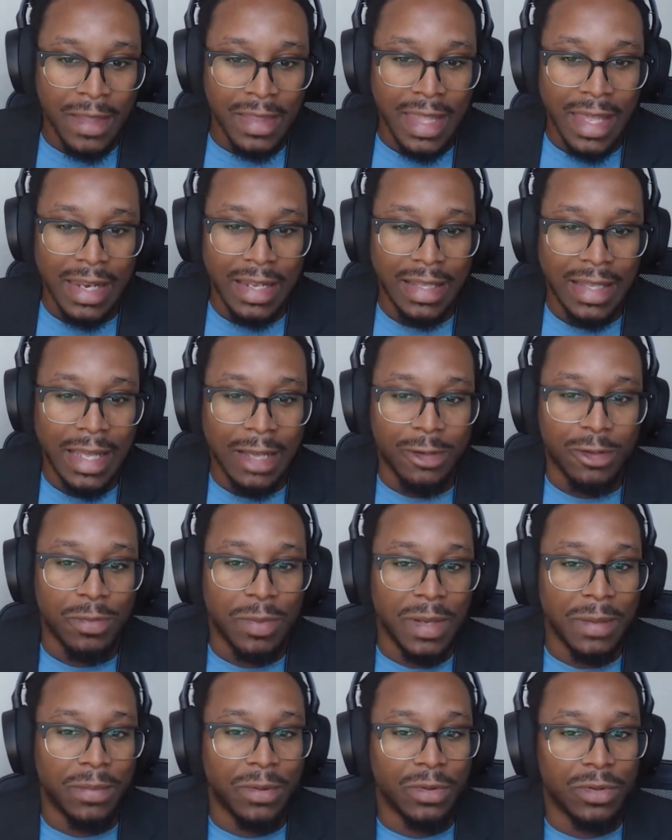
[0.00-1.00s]
that allows
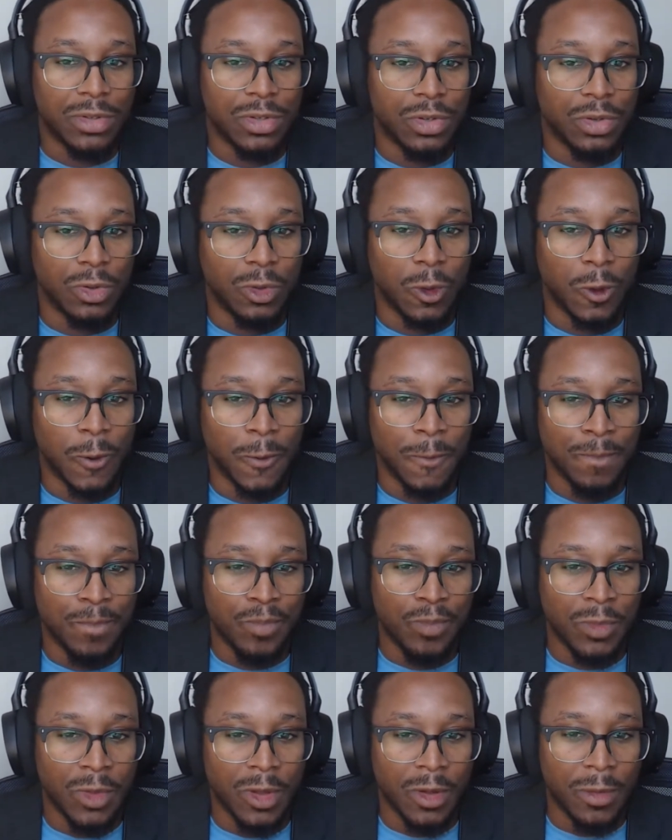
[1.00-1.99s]
people to
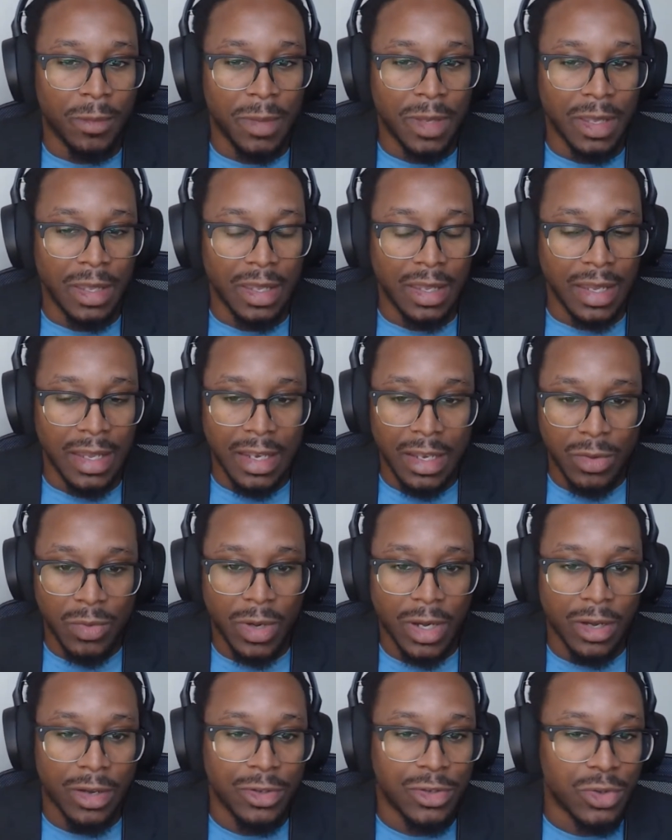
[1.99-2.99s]
be
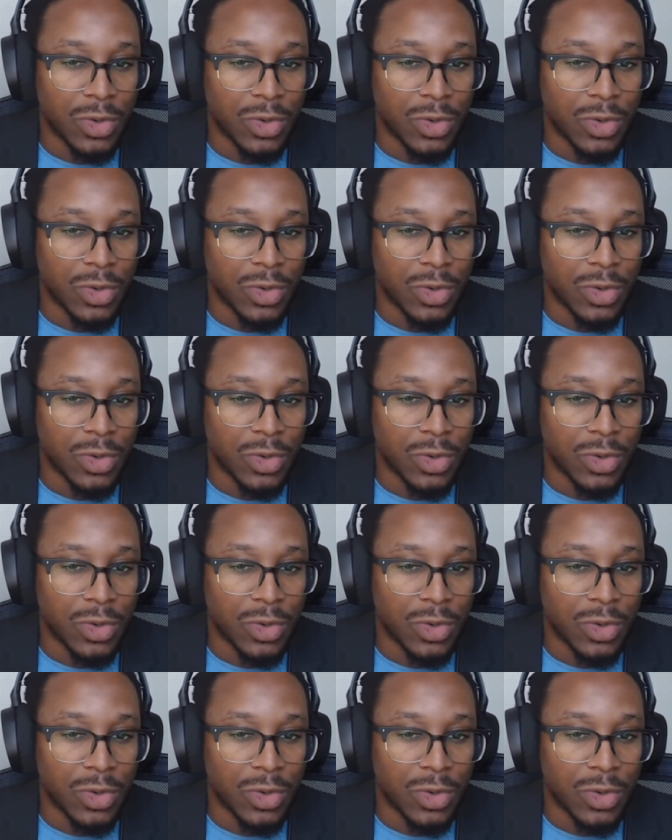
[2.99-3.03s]
anywhere,